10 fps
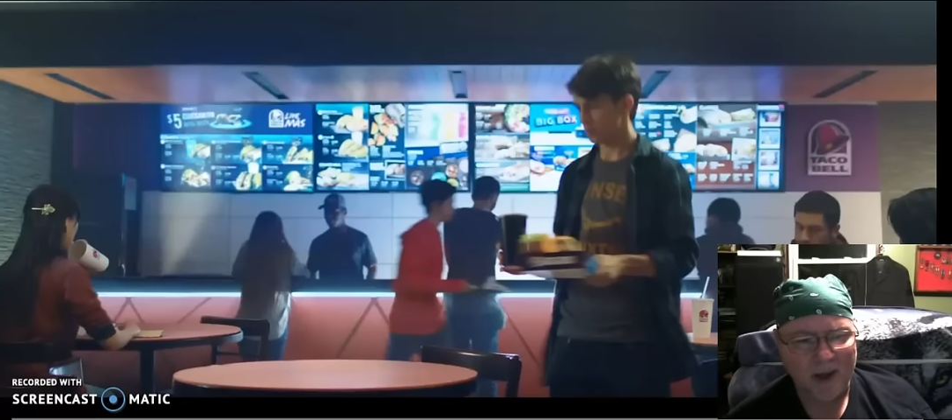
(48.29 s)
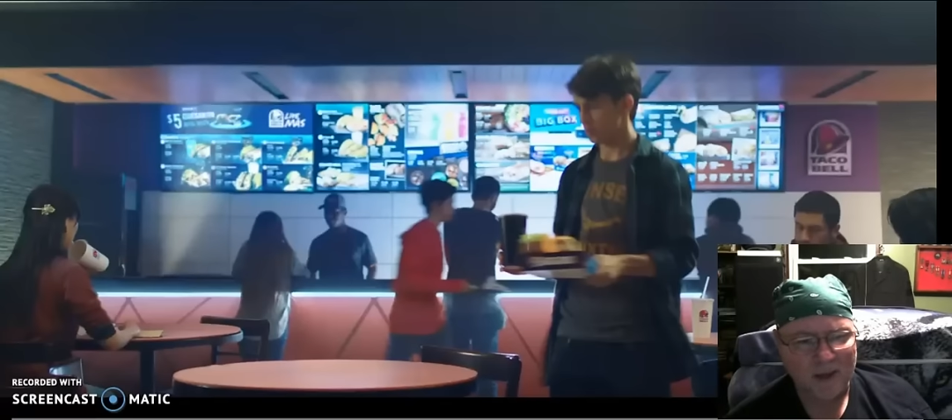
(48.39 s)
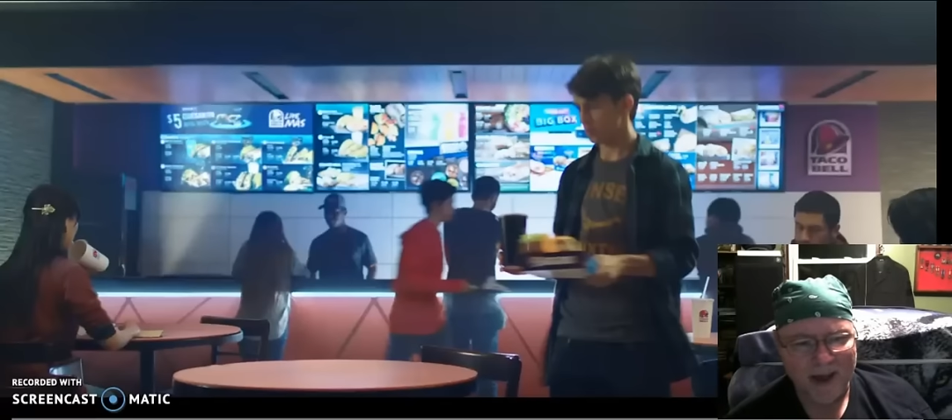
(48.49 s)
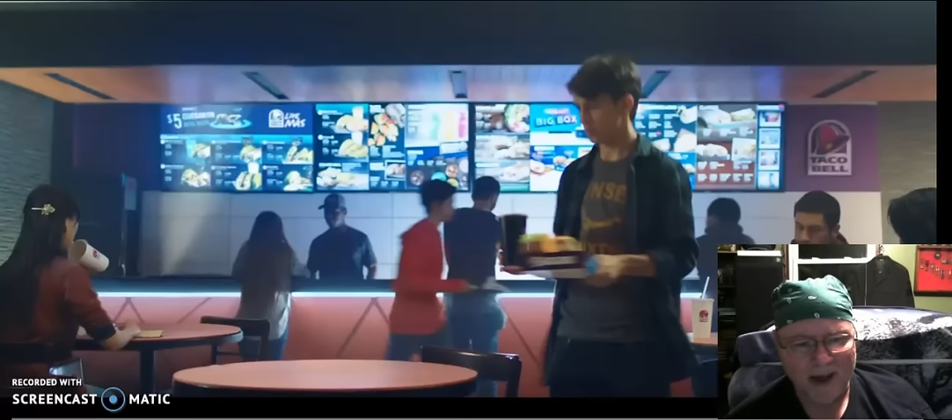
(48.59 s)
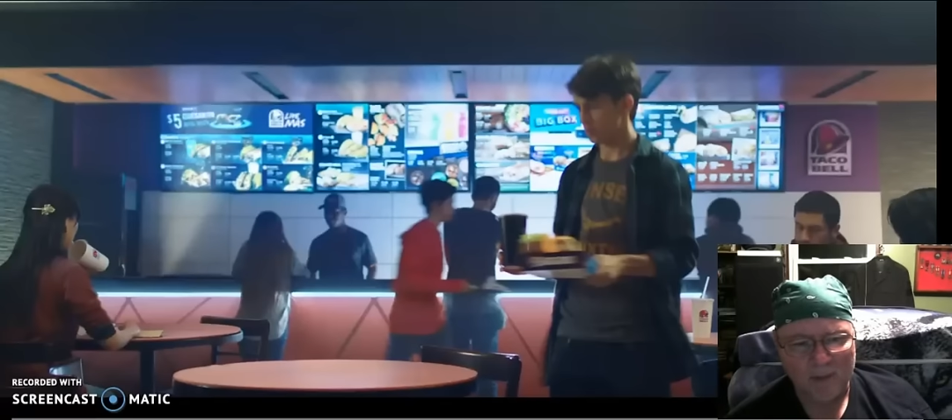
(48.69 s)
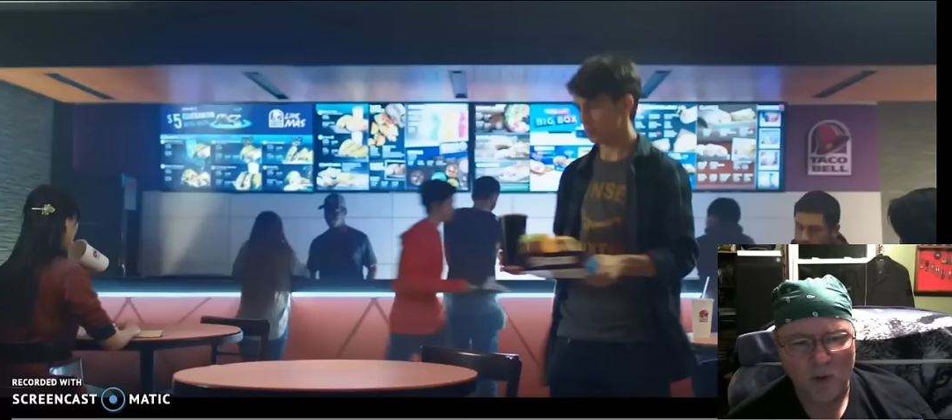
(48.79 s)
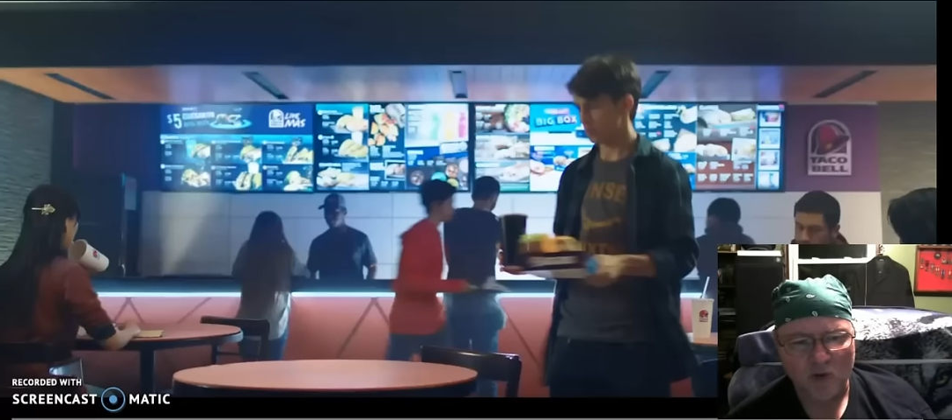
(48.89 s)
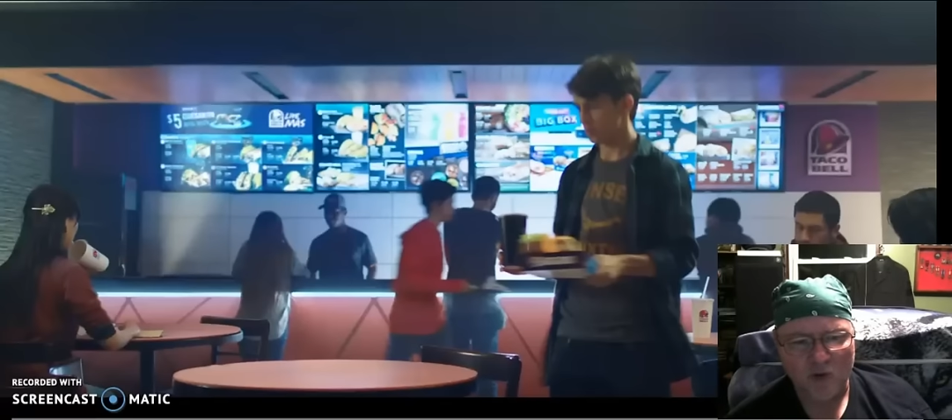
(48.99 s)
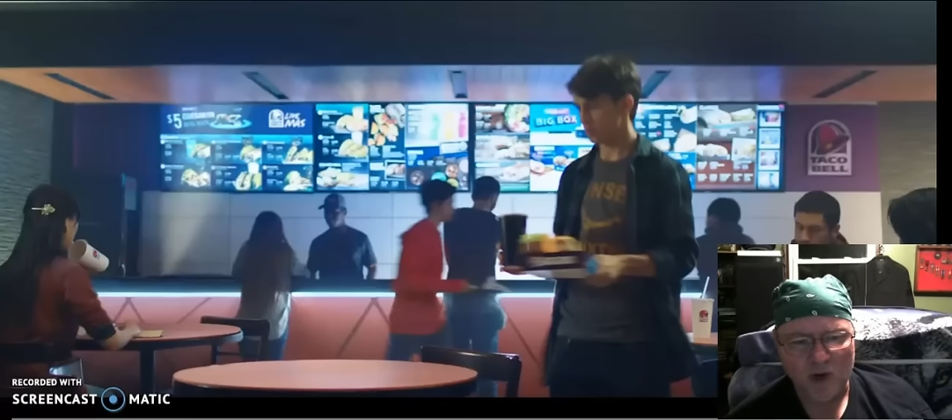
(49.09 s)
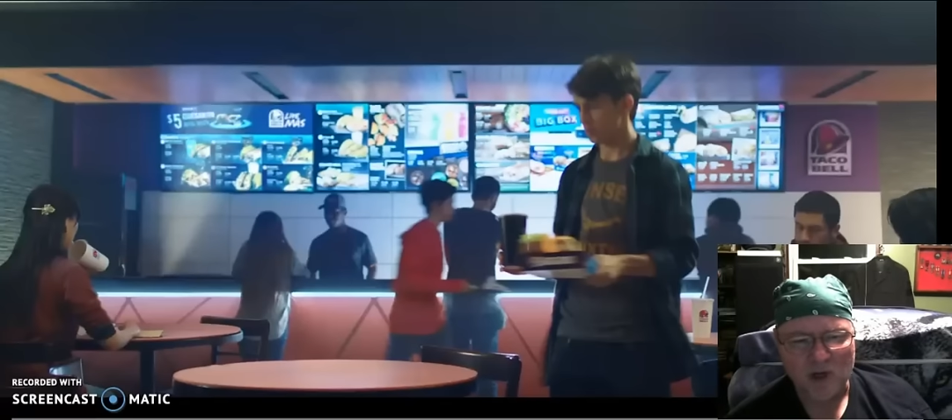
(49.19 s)
and sadly
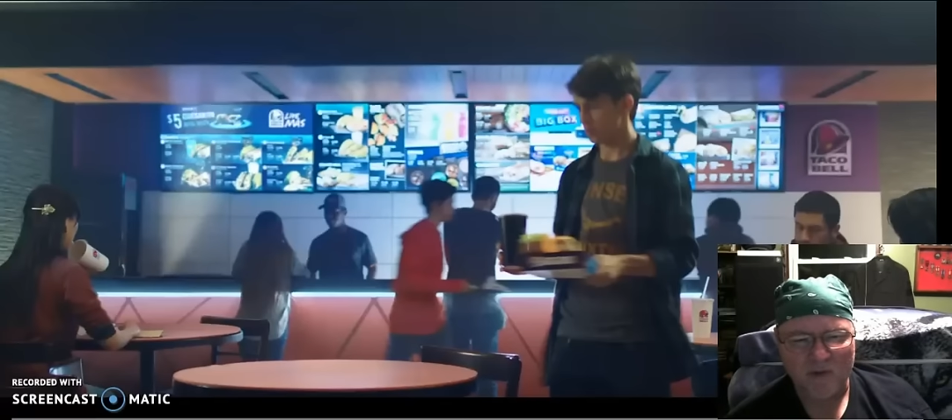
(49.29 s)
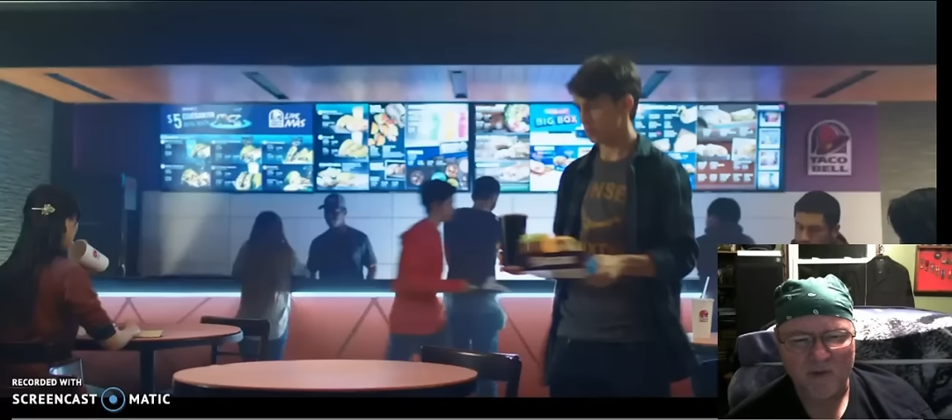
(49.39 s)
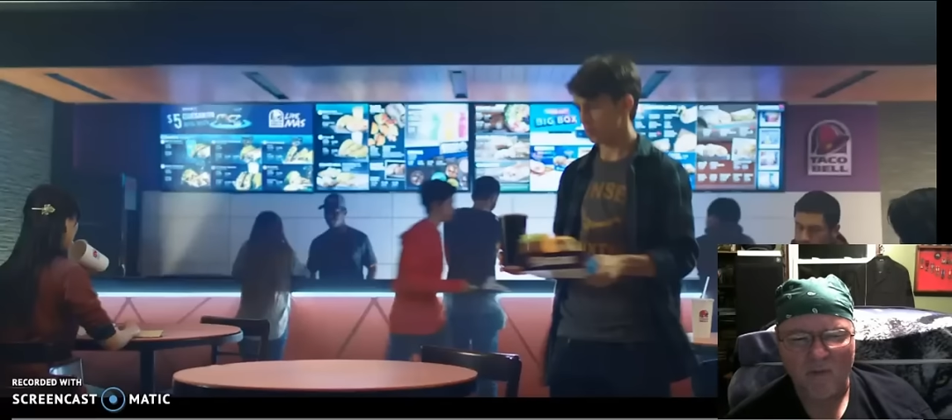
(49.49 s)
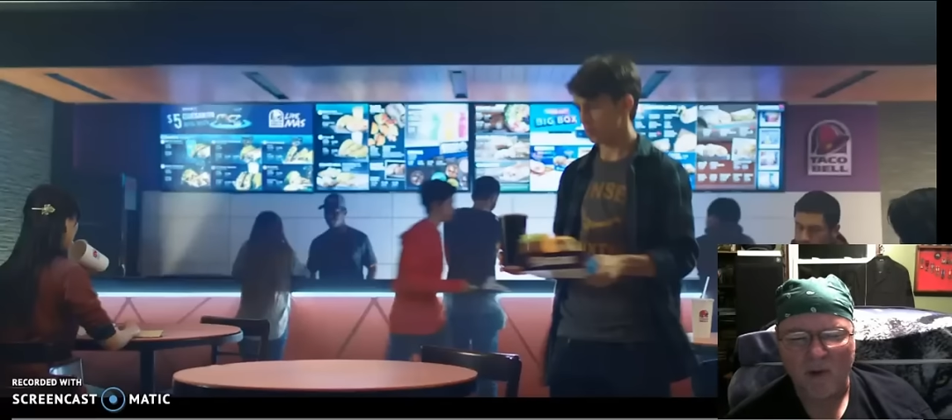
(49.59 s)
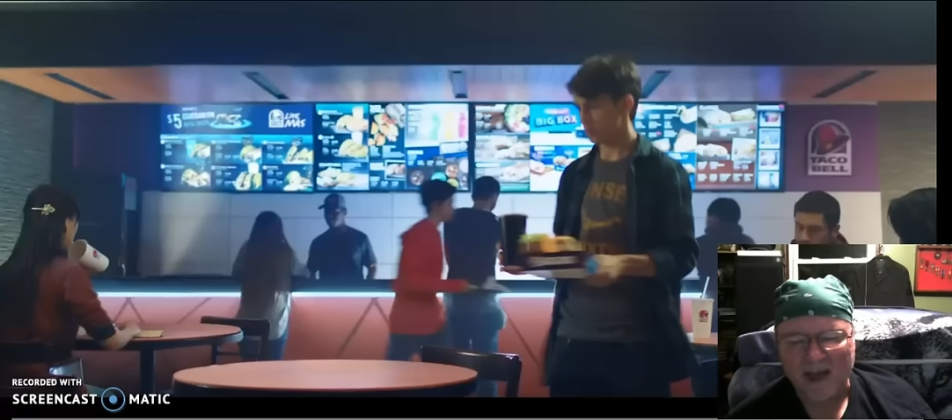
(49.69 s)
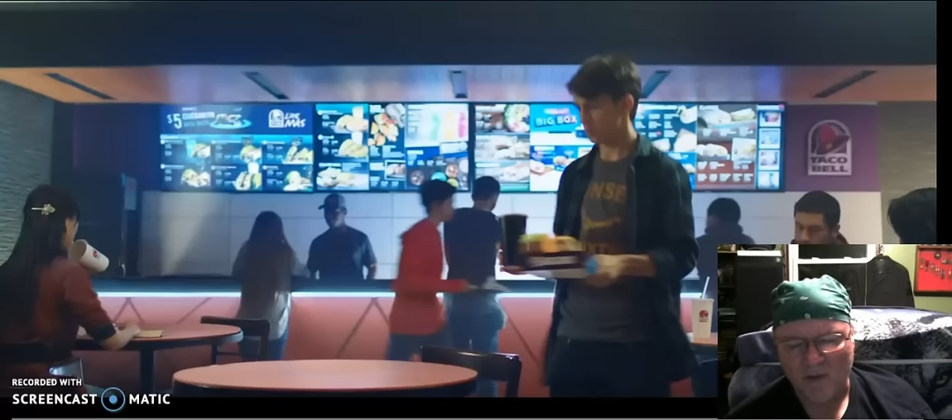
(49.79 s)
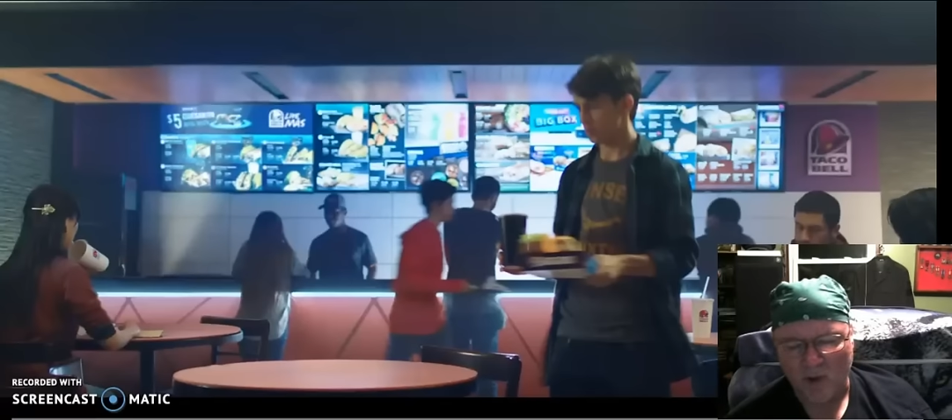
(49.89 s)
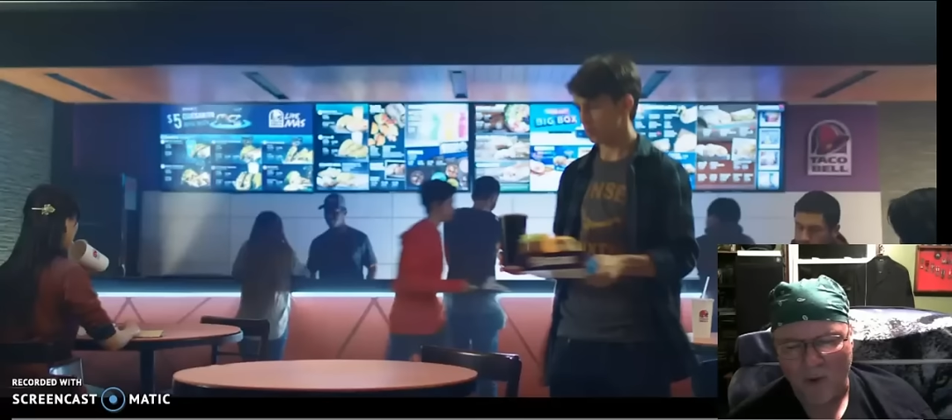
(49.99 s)
most Christians don't even believe in